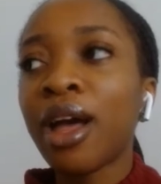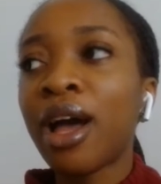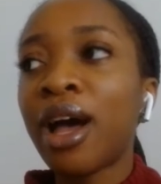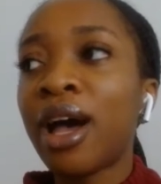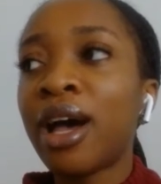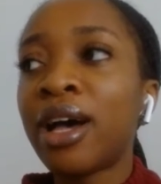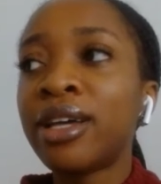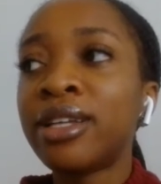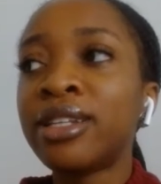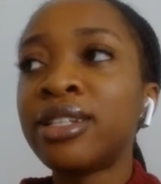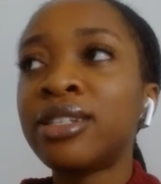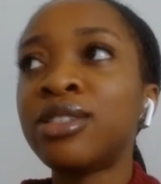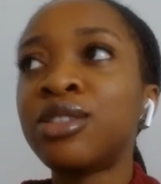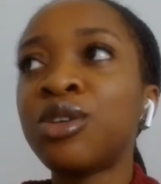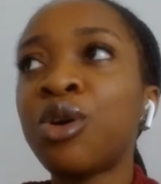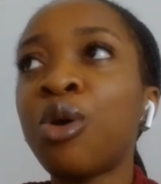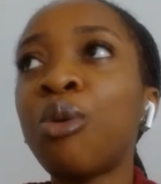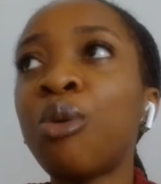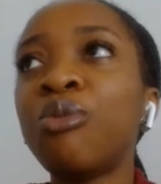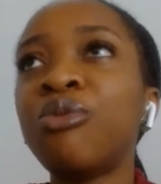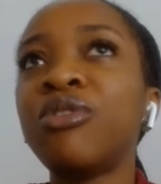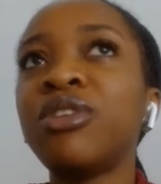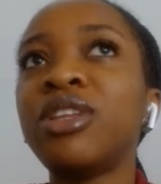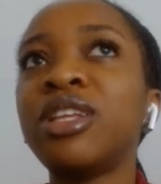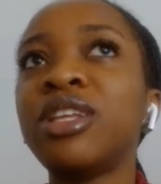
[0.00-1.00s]
and
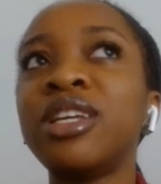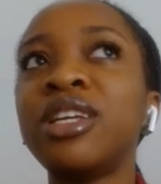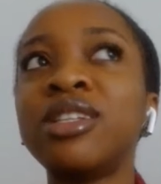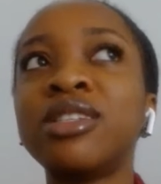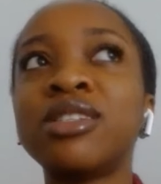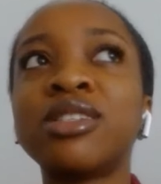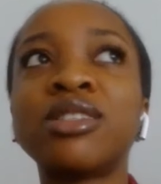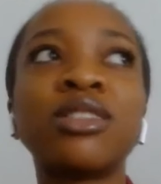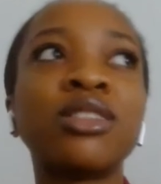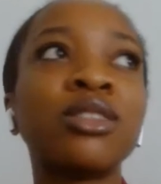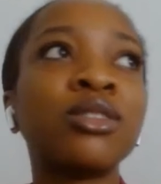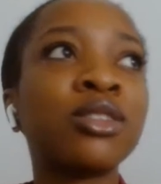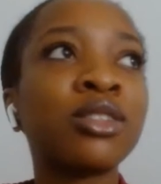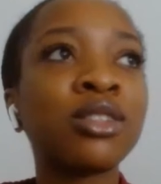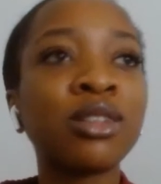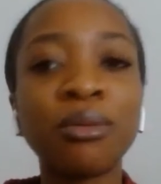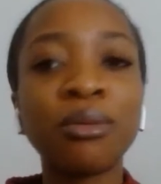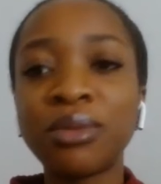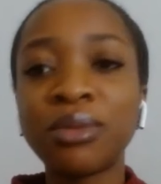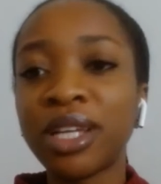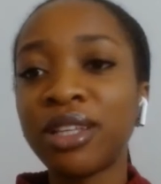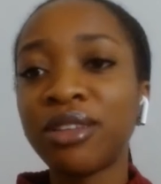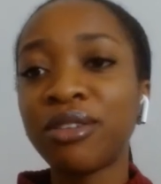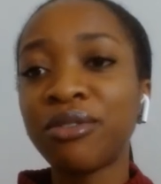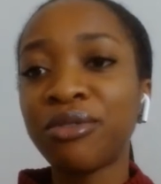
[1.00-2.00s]
hopefully
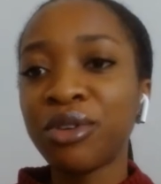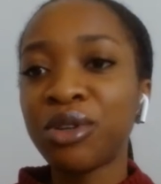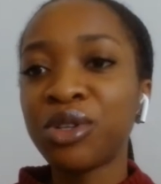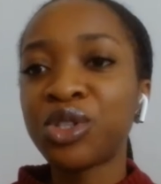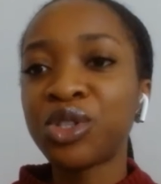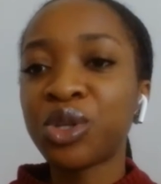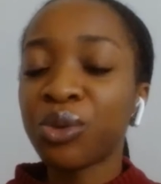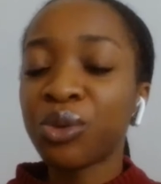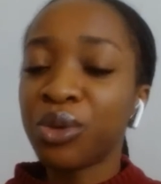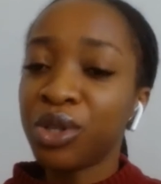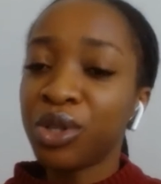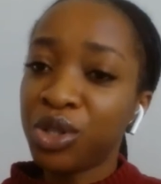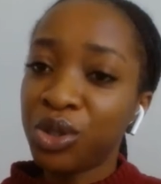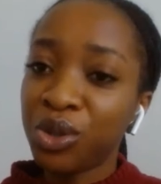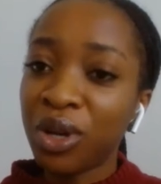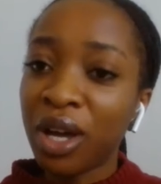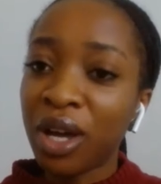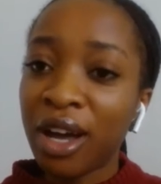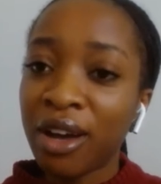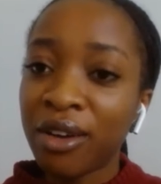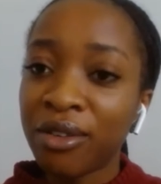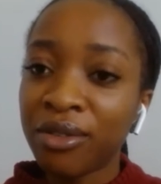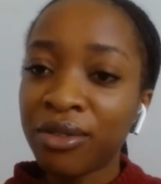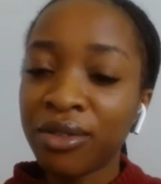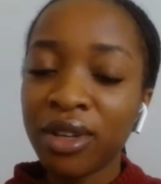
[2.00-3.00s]
someday in the future we do
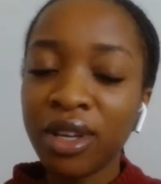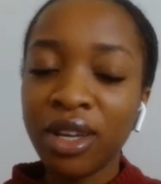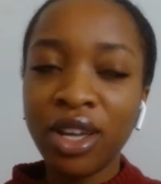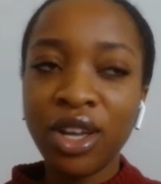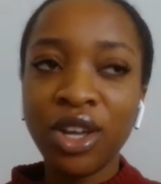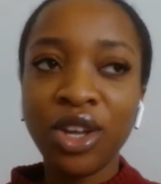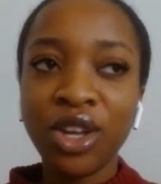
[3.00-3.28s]
have